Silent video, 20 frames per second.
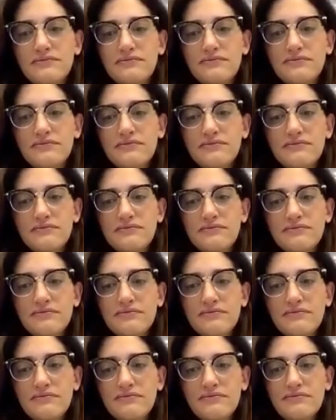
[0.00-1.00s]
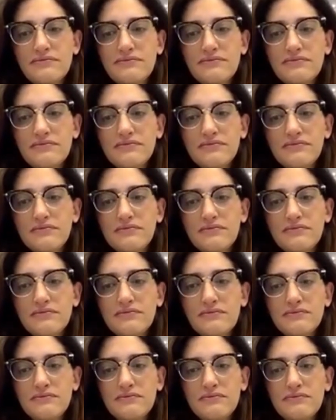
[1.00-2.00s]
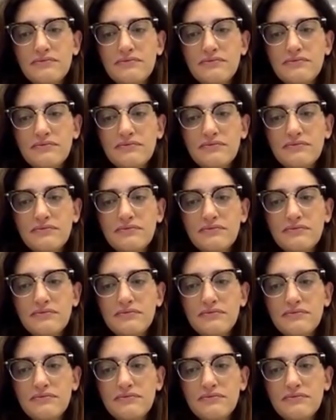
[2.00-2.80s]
[no speech]